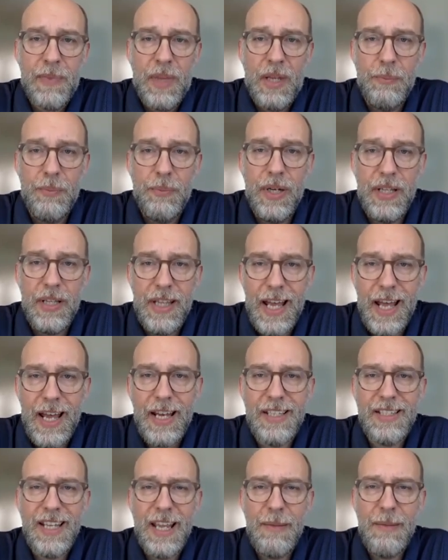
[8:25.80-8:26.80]
But that
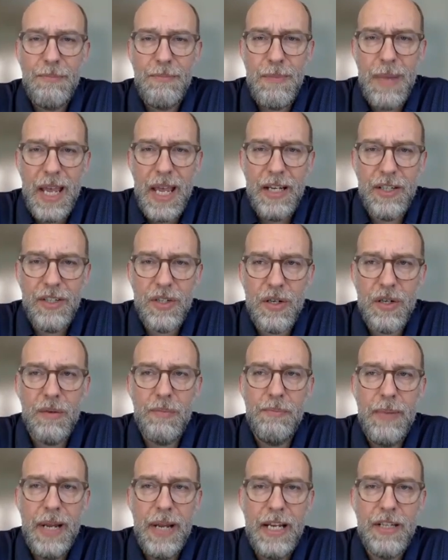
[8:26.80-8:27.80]
is a major,
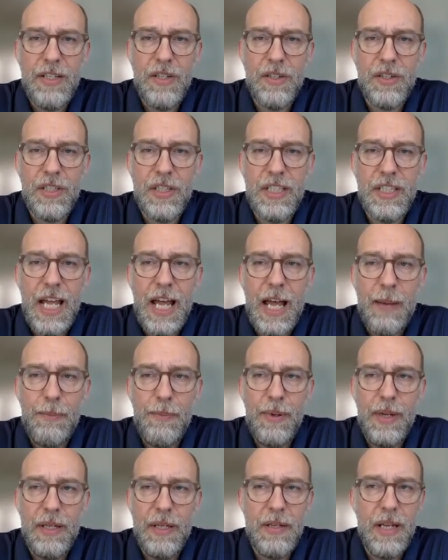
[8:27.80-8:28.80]
major
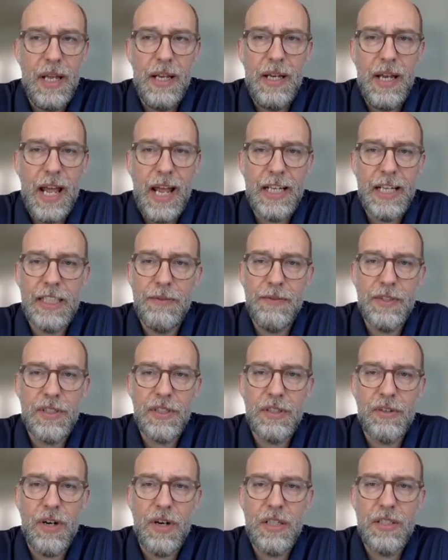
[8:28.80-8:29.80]
step, and activists
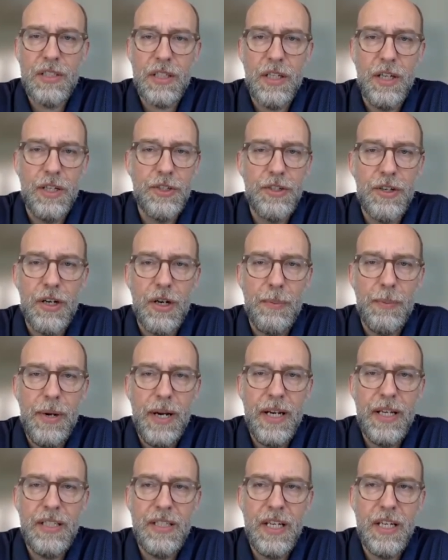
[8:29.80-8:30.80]
across the country are
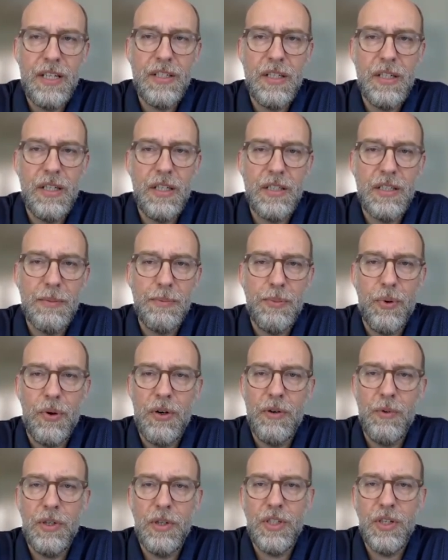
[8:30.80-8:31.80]
paying attention and
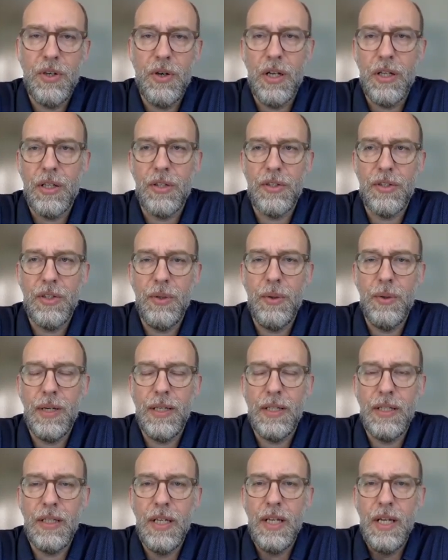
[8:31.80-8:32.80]
supporting what you all are
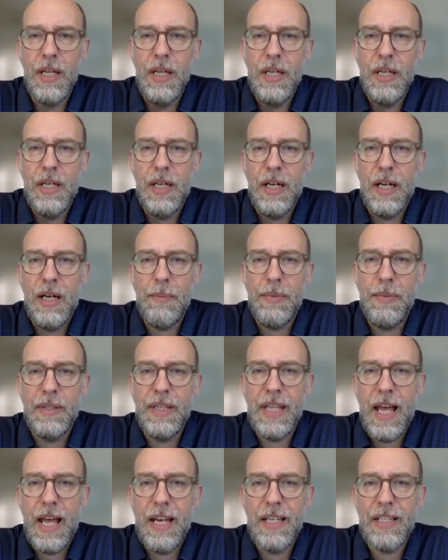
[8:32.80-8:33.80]
doing. But
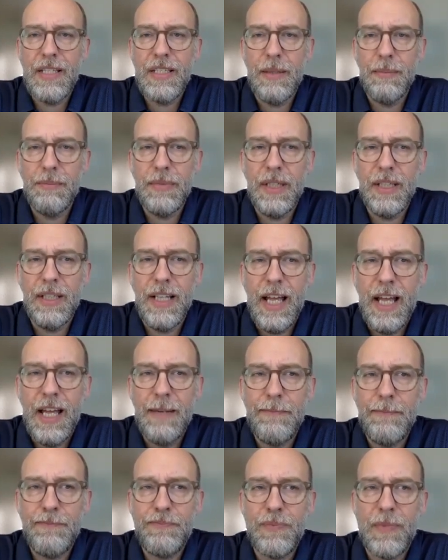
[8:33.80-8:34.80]
that is something
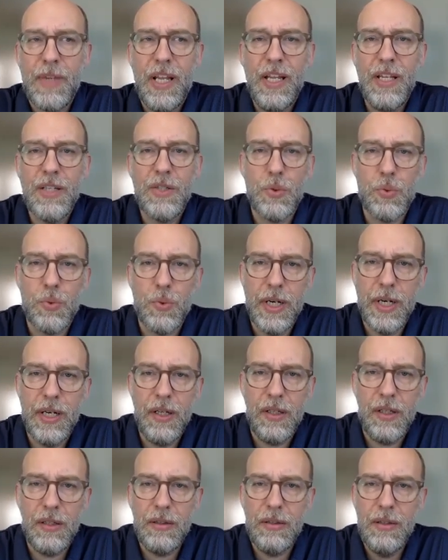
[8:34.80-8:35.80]
that is
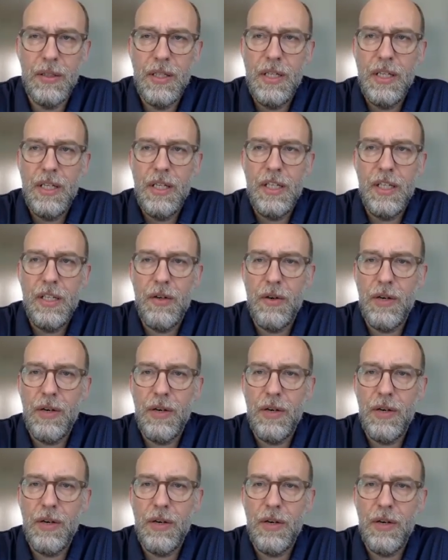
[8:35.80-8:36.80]
real. You don't
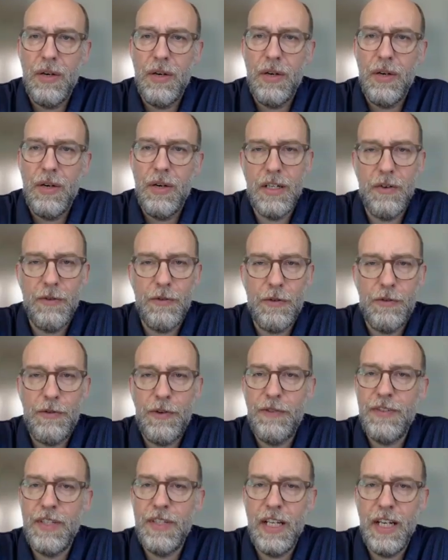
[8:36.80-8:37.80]
have to change it over
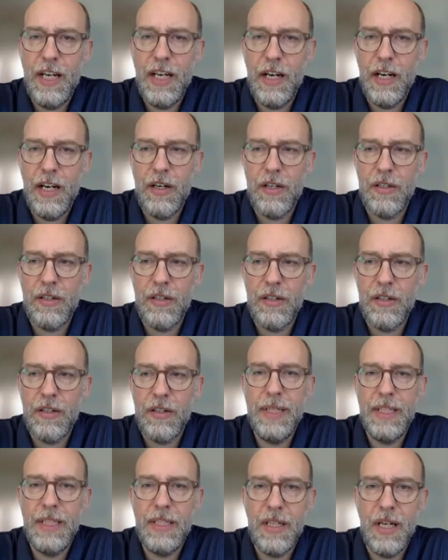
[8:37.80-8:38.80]
50 years.
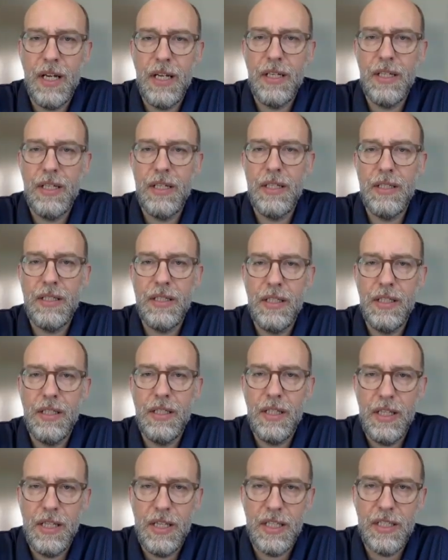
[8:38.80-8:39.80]
It can be done
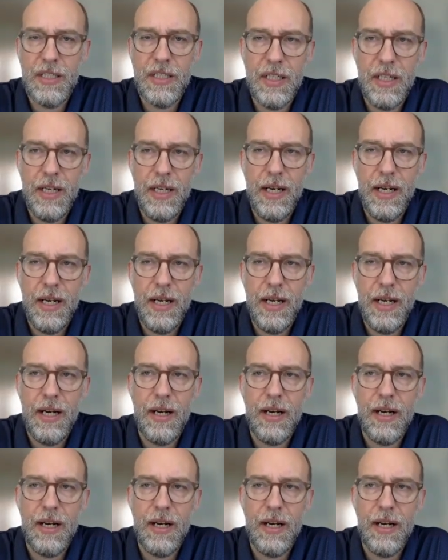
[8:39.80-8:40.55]
this year,